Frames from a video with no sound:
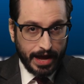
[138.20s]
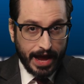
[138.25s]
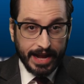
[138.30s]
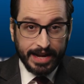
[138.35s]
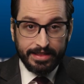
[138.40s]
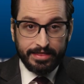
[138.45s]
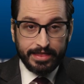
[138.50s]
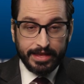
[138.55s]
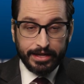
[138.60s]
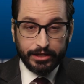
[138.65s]

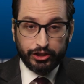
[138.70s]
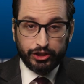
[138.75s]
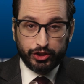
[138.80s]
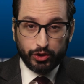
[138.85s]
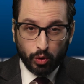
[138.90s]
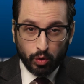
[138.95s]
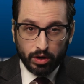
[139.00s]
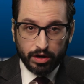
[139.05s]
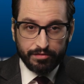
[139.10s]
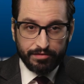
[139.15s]
Anything
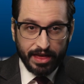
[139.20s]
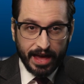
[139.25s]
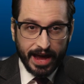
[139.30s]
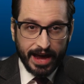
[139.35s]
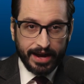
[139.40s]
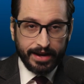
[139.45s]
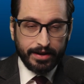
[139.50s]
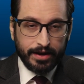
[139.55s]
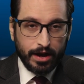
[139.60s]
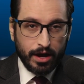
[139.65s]
short of
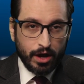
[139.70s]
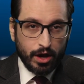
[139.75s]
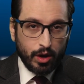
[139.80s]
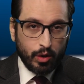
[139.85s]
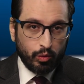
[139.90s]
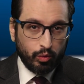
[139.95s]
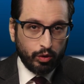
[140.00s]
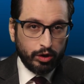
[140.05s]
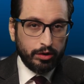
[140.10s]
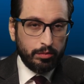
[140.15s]
that
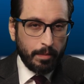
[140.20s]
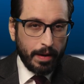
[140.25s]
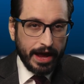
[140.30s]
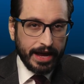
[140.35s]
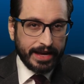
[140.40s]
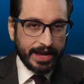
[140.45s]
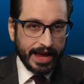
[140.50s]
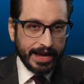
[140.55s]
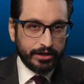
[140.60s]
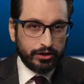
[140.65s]
would
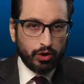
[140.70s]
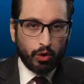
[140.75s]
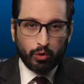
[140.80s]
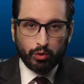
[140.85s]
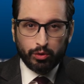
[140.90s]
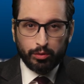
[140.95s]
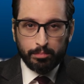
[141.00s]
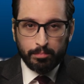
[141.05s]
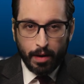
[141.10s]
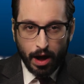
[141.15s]
make a
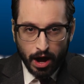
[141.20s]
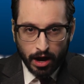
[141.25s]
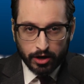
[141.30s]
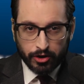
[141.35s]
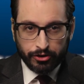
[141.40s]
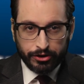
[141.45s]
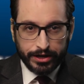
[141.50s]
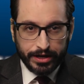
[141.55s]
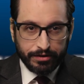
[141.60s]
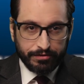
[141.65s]
total
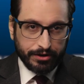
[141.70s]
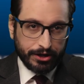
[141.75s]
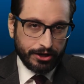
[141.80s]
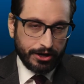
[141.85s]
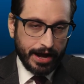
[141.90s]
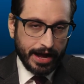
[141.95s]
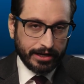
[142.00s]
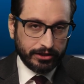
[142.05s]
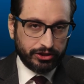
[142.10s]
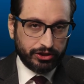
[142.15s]
mockery of
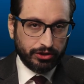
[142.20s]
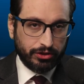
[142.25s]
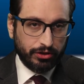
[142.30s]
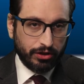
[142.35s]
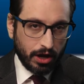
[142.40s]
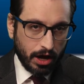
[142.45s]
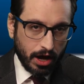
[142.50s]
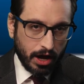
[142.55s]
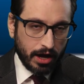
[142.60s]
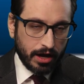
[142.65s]

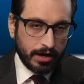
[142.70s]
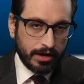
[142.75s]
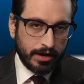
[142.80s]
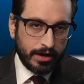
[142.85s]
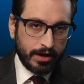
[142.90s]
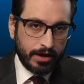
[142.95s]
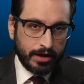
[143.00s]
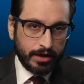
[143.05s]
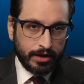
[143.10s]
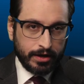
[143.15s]
international law,
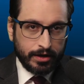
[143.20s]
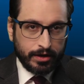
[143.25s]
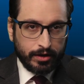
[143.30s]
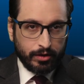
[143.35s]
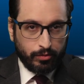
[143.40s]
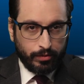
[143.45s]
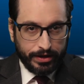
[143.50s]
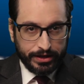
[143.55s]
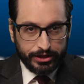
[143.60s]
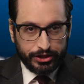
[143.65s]

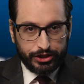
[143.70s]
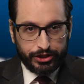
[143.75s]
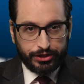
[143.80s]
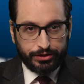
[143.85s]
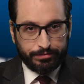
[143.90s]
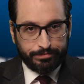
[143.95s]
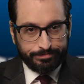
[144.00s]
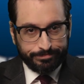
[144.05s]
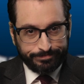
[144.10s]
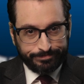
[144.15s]

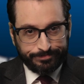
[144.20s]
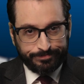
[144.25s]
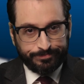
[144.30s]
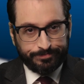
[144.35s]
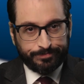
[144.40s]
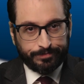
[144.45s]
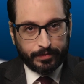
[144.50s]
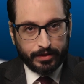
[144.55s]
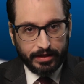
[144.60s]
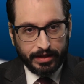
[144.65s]
which,
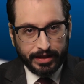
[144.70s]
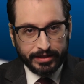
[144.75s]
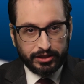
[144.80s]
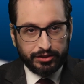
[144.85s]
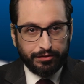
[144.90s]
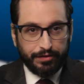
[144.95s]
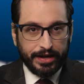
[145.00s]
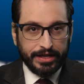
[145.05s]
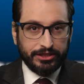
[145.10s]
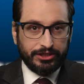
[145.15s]

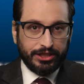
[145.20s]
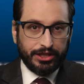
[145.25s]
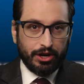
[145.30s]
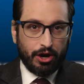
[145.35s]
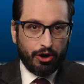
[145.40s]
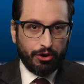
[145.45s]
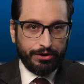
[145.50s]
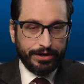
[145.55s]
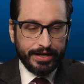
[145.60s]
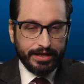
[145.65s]
let's face it,
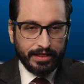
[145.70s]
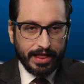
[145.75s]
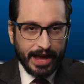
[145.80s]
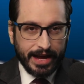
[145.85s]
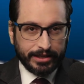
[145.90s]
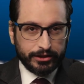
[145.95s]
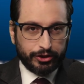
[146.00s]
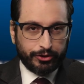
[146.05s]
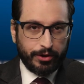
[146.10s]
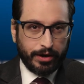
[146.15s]
already
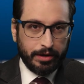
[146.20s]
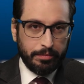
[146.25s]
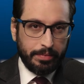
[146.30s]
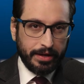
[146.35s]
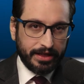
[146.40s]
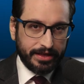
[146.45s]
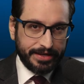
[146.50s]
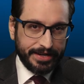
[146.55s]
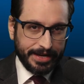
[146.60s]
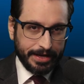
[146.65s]
lacks
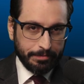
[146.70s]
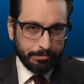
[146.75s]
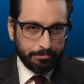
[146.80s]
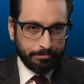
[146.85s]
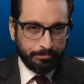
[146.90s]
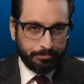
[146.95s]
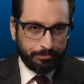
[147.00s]
credibility.